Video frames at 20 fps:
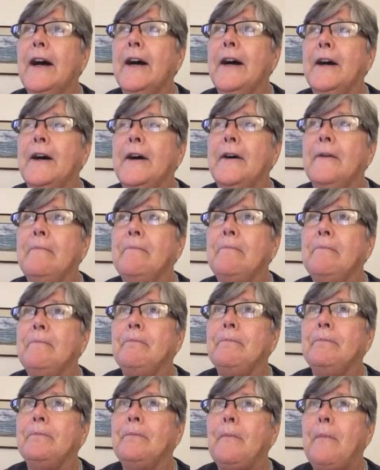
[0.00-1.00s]

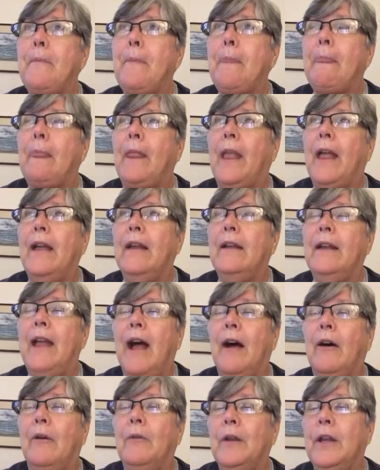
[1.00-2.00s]
And
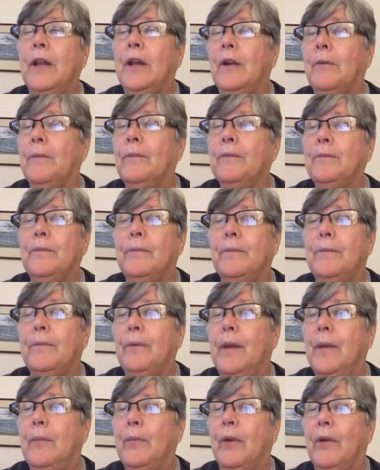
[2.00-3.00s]
how, you know,
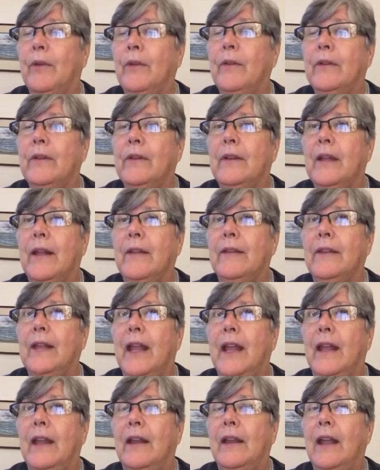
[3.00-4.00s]
people that
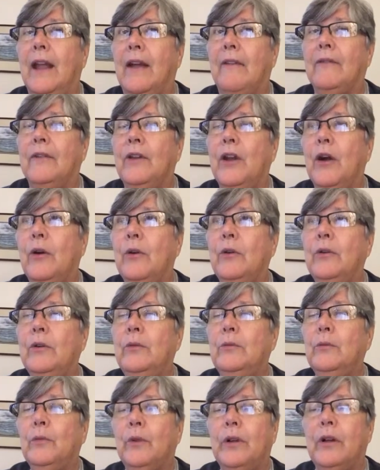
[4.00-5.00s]
they have
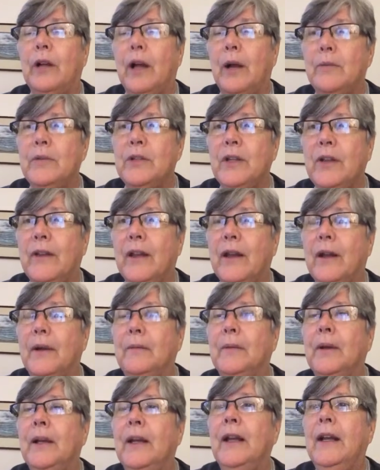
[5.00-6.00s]
known will come to
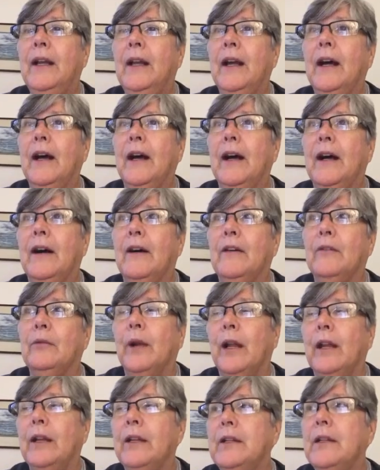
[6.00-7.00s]
them,
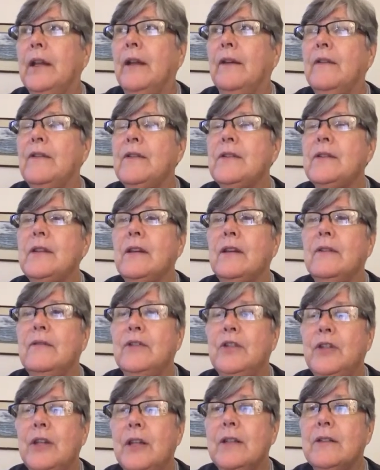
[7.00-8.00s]
relatives,
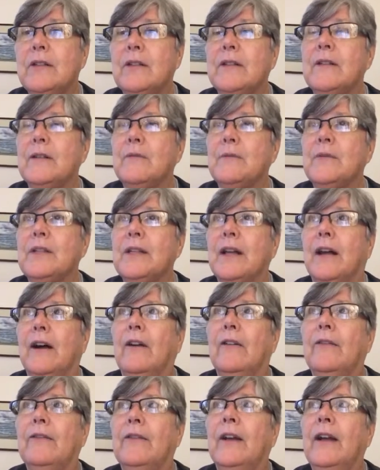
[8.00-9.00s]
Jesus
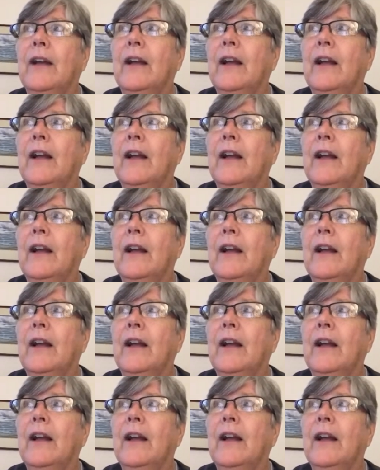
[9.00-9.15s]
himself,